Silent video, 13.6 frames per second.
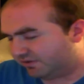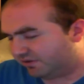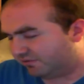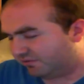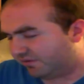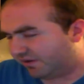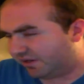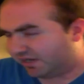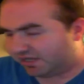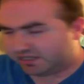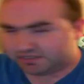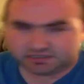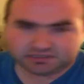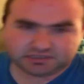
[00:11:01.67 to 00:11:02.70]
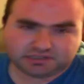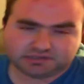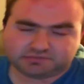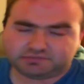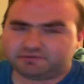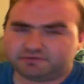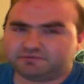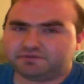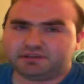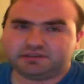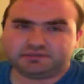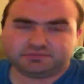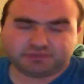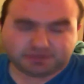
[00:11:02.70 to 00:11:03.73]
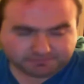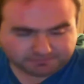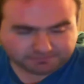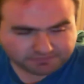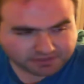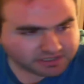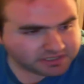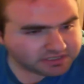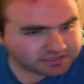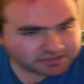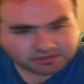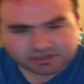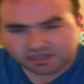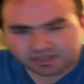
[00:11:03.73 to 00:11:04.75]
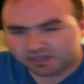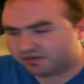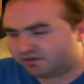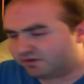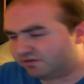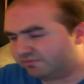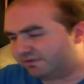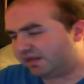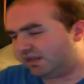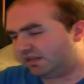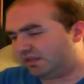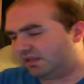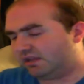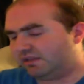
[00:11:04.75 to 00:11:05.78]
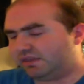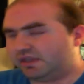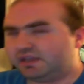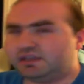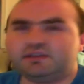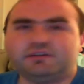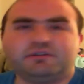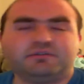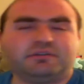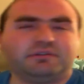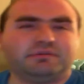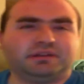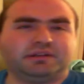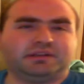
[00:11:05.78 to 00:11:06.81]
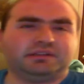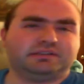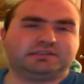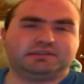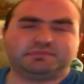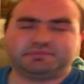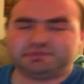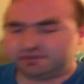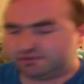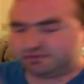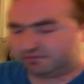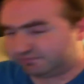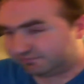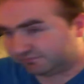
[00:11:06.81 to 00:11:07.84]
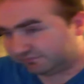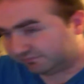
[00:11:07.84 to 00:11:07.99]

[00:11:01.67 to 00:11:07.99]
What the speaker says: you know, very nice. Also, that was pretty funny as well. So yeah, you know, we got a lot of that, you know, going on in this episode.